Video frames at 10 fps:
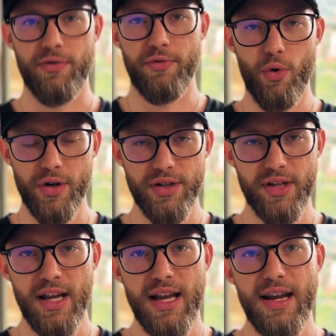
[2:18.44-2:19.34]

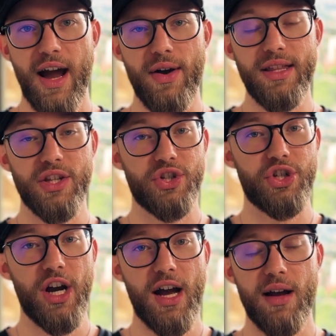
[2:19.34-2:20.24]
40s. Now, in this
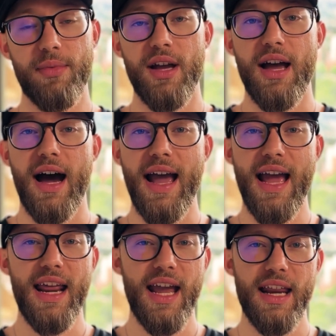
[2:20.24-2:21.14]
job, I
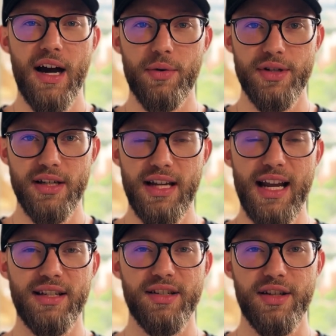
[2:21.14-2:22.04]
had 8 hours a
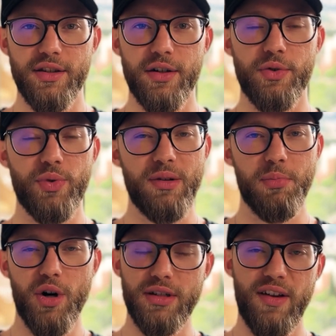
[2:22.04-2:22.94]
day to sit there and read
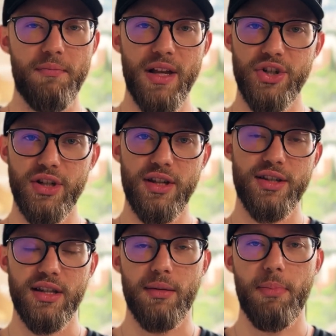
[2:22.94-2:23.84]
books. I've mentioned
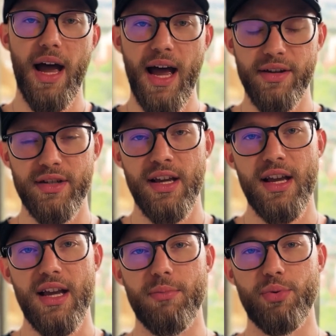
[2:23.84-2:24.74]
this in the past
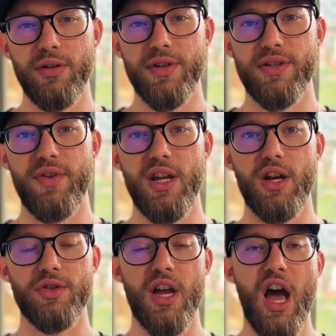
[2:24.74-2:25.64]
in previous
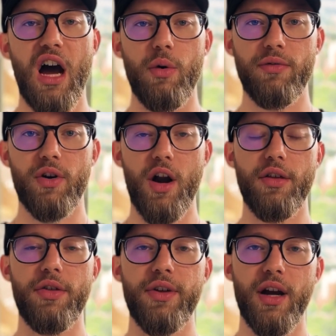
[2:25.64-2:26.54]
videos. However,
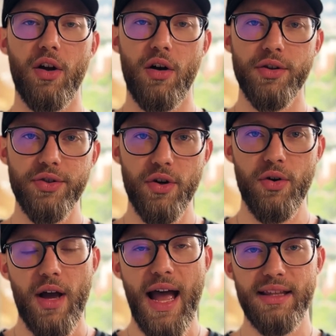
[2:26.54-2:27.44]
another thing I
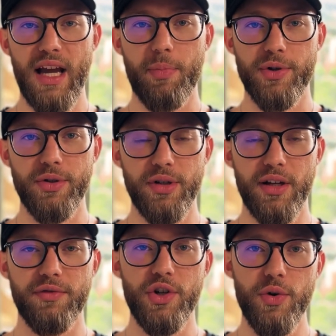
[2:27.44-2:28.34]
also had the opportunity
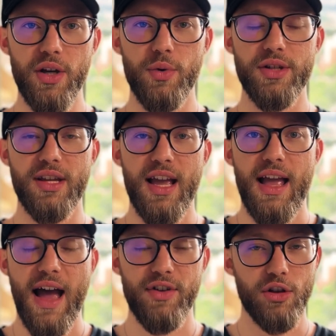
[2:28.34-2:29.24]
of doing was
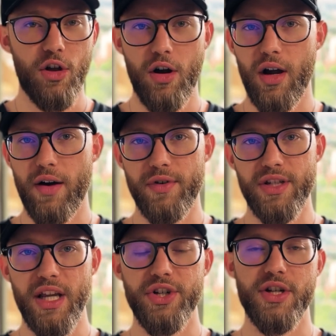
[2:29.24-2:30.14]
having long
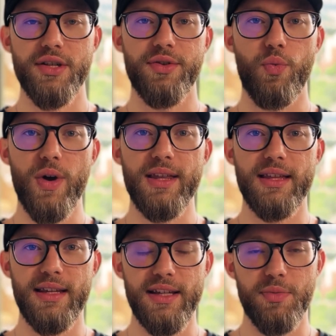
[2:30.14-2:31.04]
conversations with
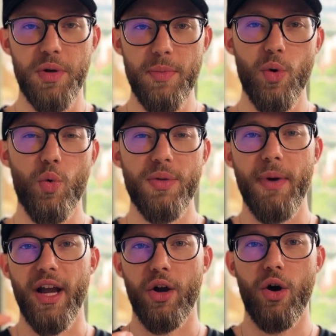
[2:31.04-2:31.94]
these people, with
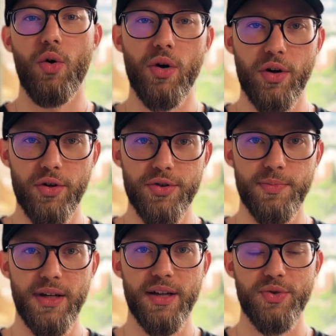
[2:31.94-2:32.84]
my coworkers,
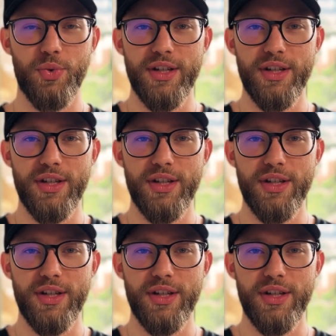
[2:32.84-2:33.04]
because we